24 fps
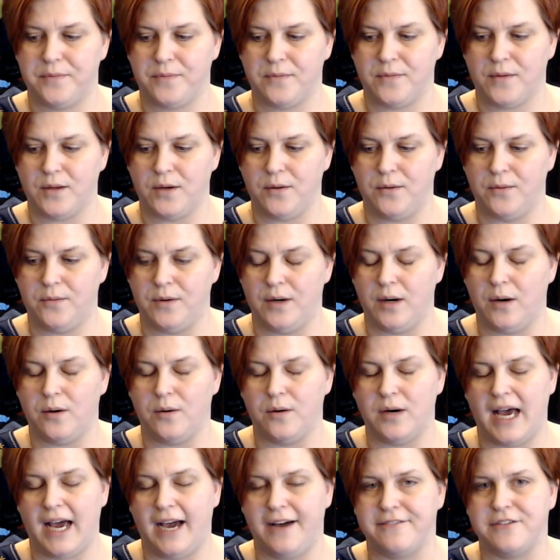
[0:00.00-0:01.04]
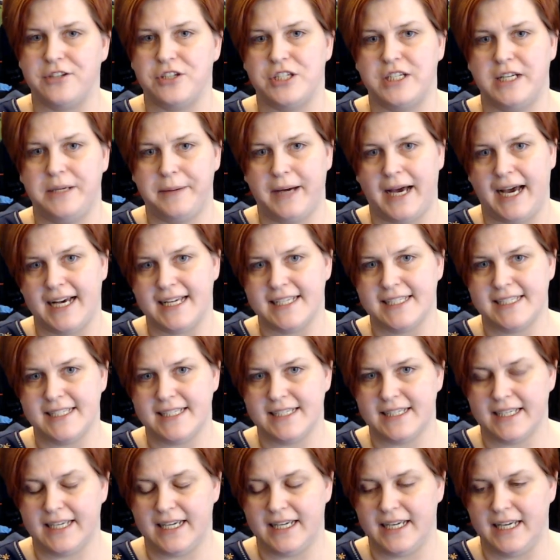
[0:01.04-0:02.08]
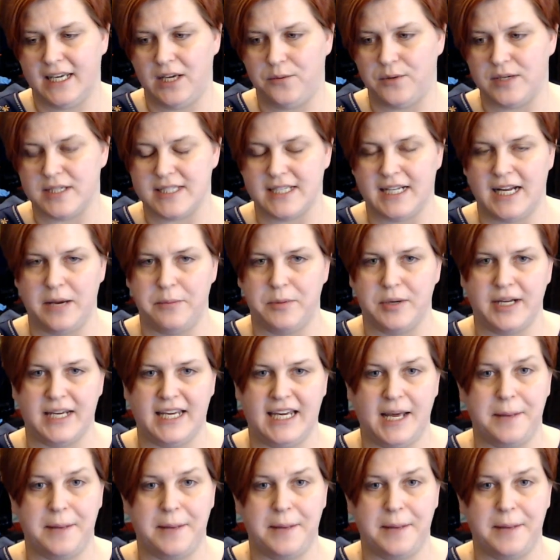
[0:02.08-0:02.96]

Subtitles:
Well, after she passed, he wasn't able to keep the